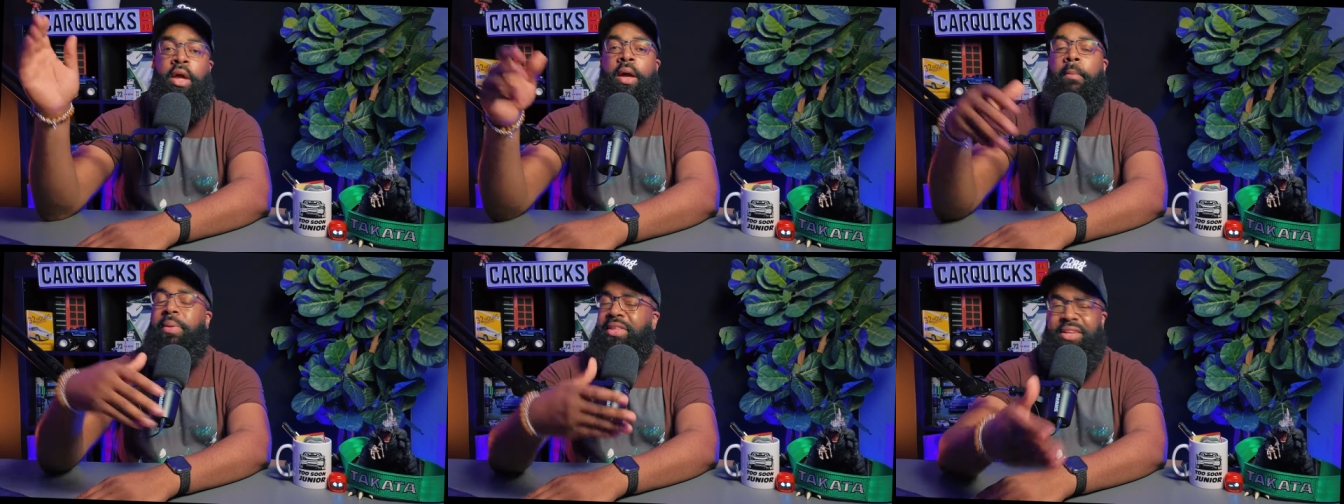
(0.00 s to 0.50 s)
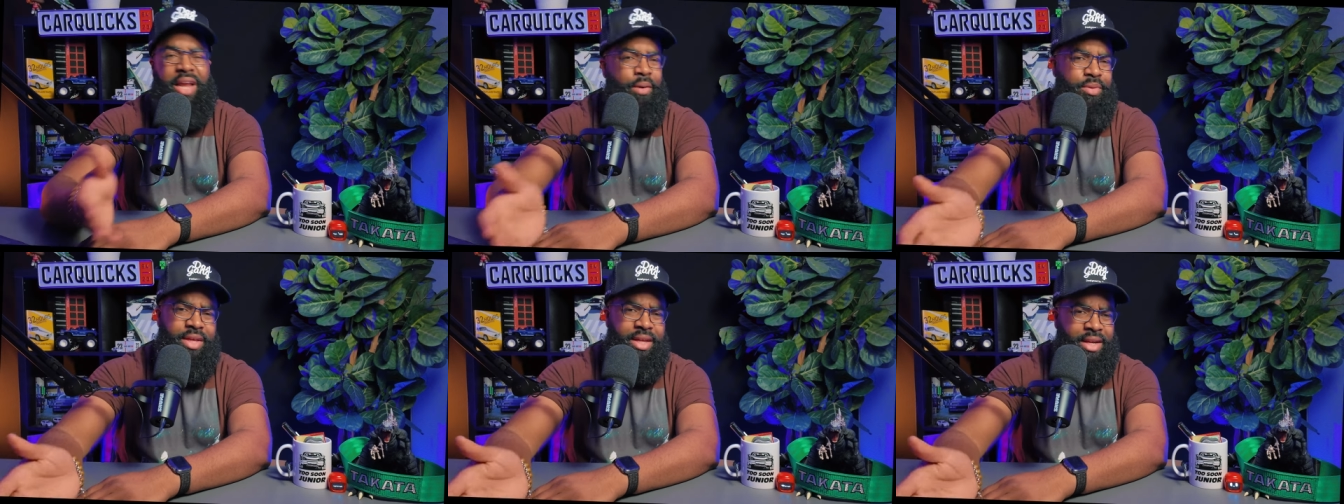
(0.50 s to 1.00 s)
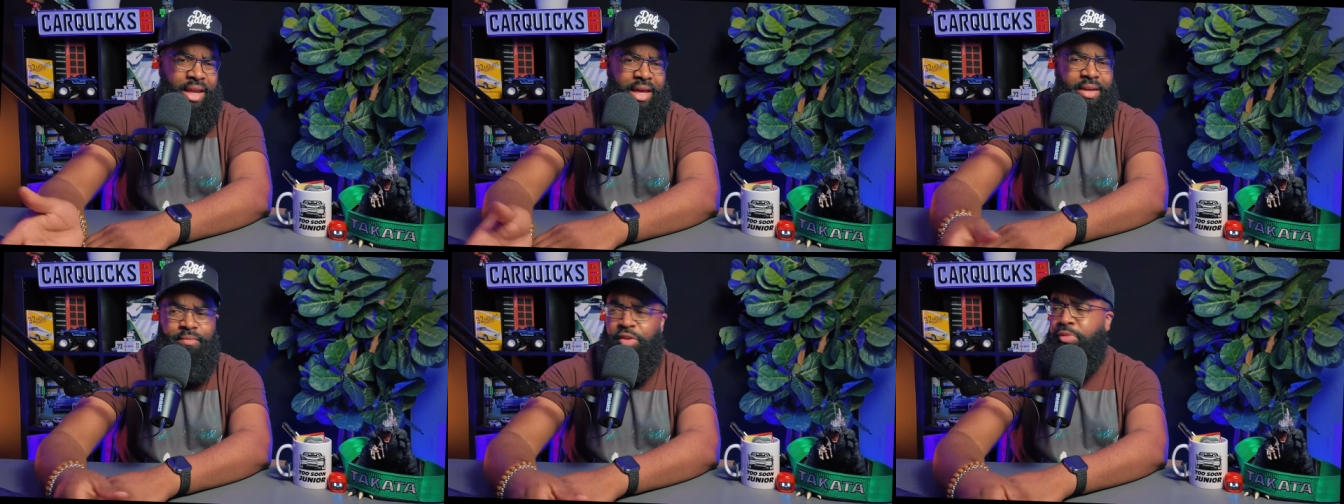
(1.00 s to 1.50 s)
But they're not really going to
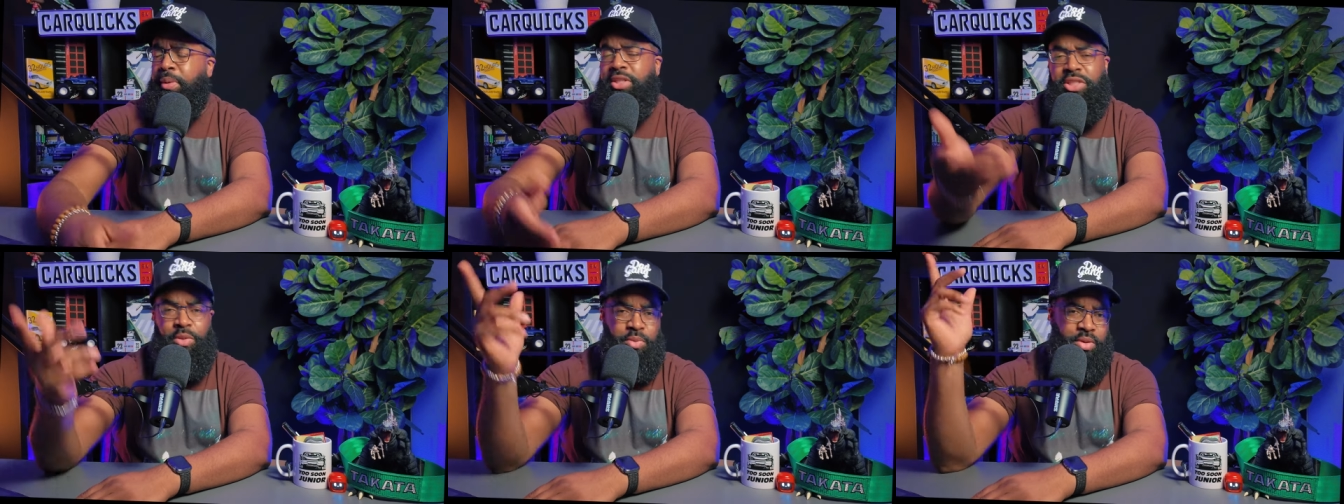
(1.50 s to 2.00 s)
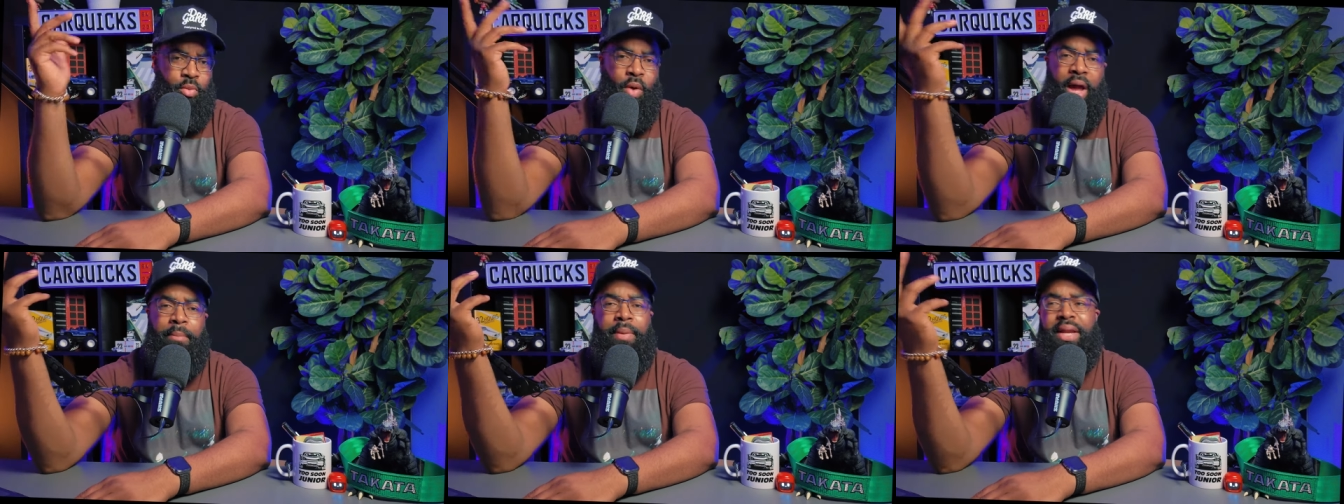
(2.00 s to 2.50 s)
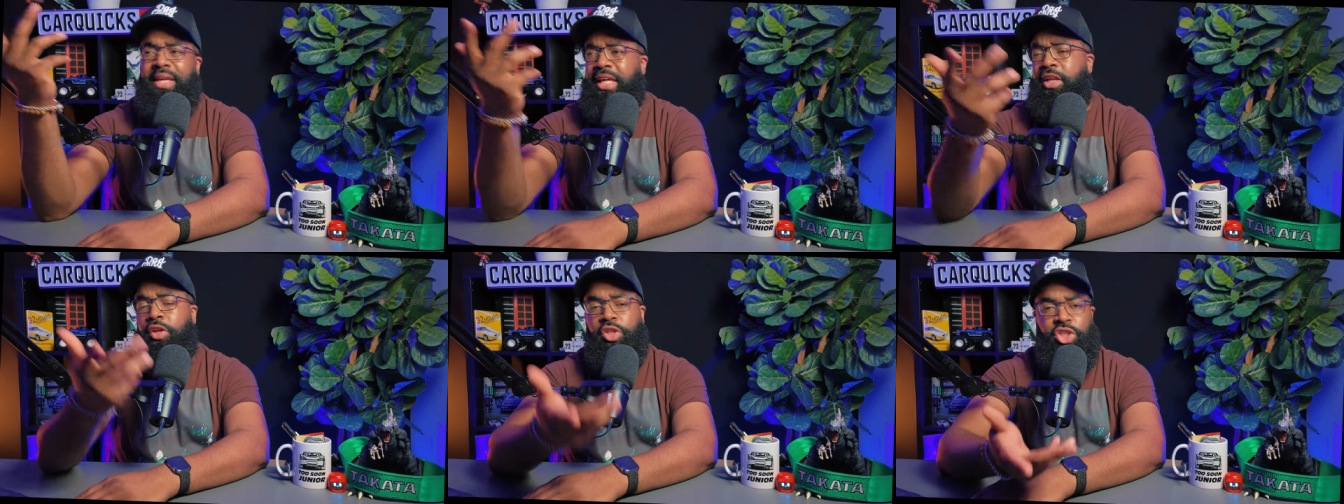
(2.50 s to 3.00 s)
like it, especially with a wide body
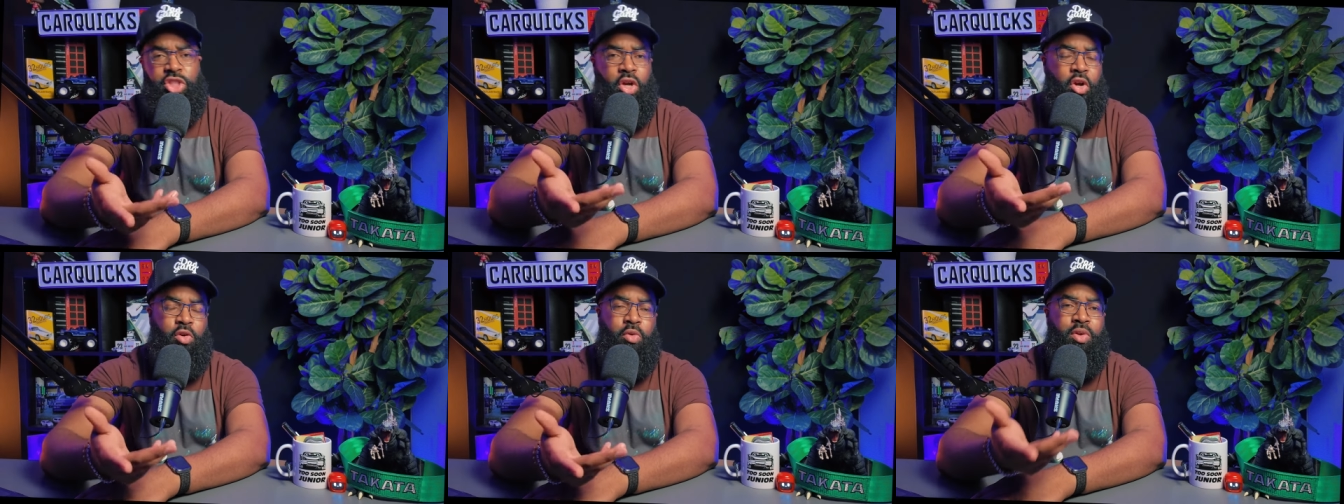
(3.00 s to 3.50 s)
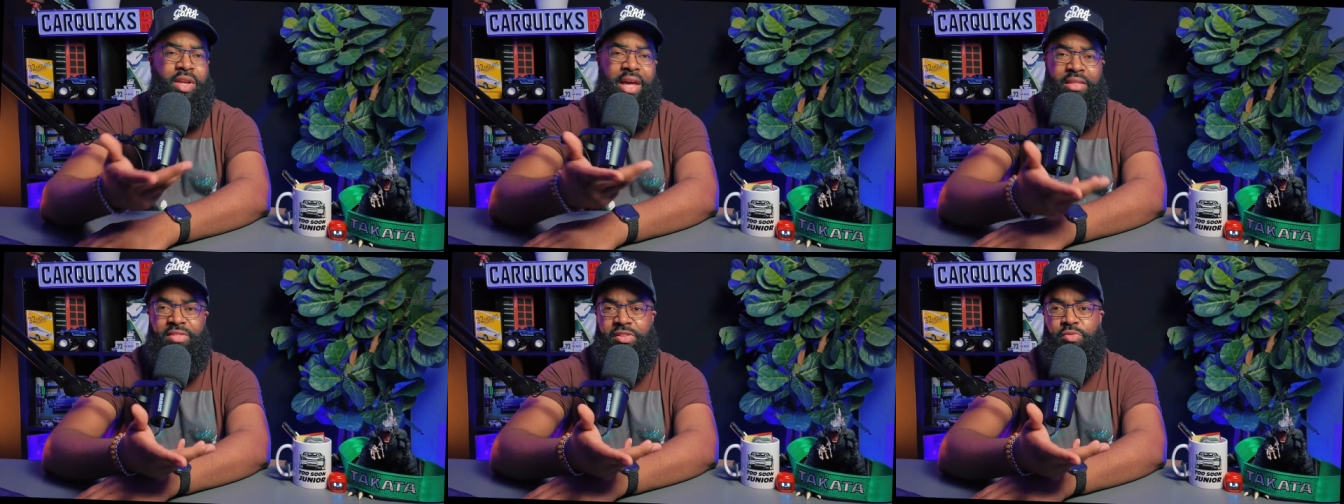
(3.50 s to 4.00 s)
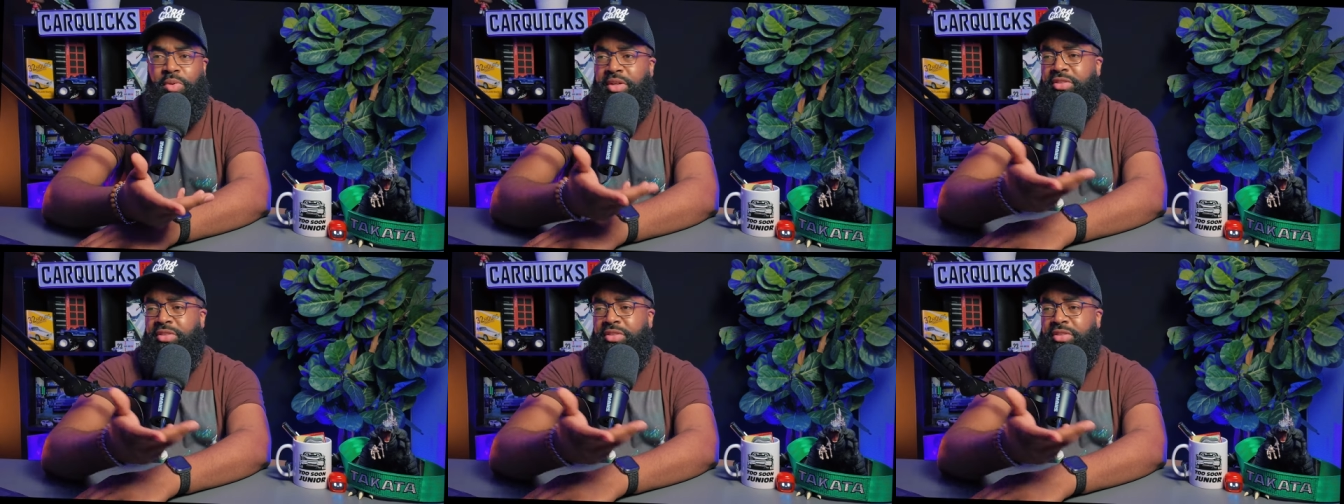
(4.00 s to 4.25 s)
kit on a G R Corolla like this one.